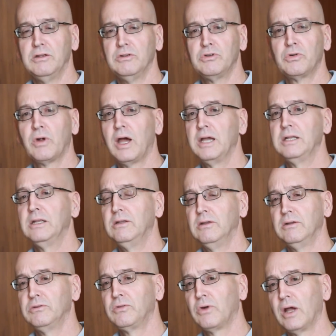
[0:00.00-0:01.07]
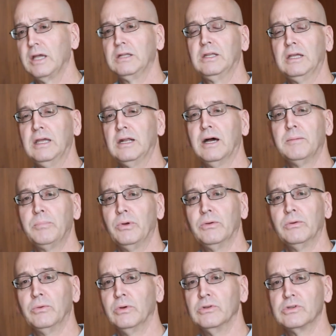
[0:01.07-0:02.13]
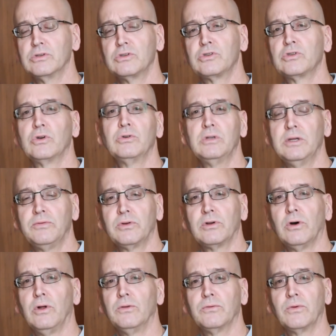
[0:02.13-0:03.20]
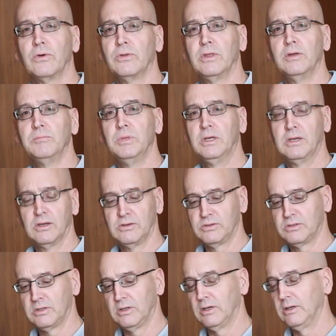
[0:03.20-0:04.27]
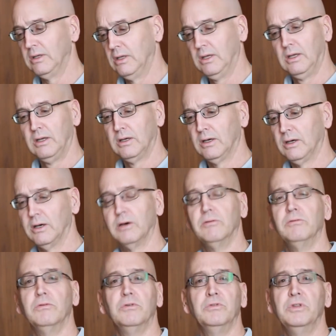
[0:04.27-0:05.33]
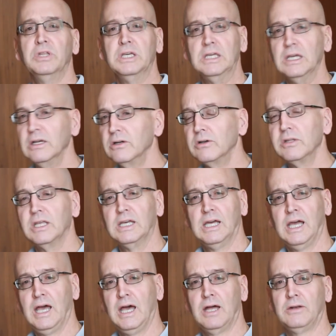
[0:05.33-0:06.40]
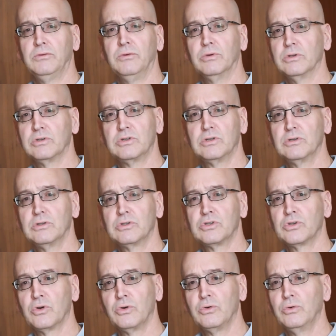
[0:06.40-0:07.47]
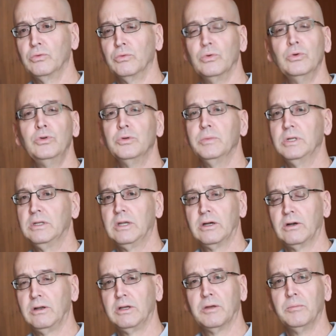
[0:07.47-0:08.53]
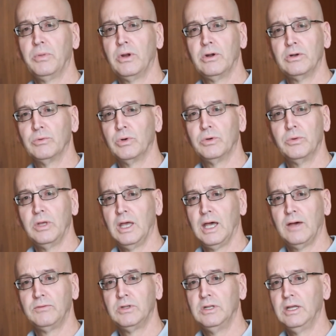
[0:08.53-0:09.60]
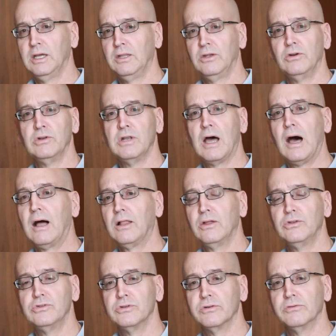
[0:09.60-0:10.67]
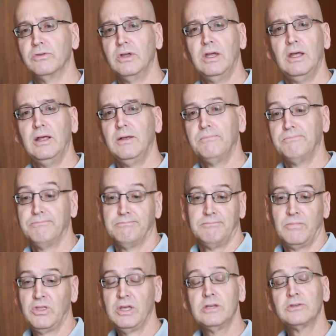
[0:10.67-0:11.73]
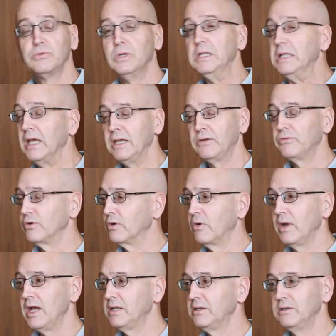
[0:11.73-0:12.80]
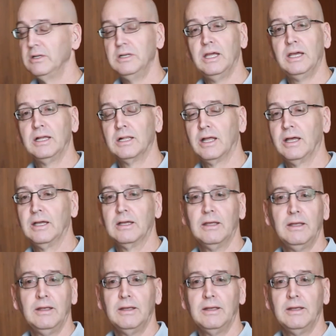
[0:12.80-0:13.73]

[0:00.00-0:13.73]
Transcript: trying to get up it was so difficult for them because the gear they had was so rudimentary compared mm-hmm. to what we have today. Their knowledge of things we take for granted right. today, like